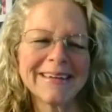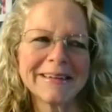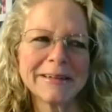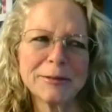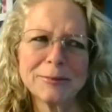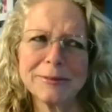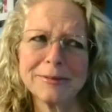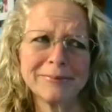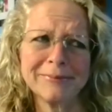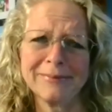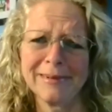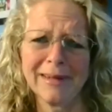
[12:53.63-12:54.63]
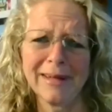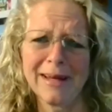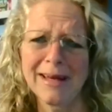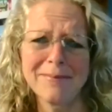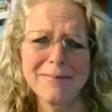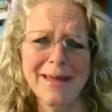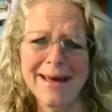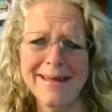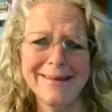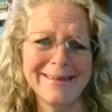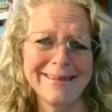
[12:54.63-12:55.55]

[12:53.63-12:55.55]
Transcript: And I'm like, "Nah, I'm not.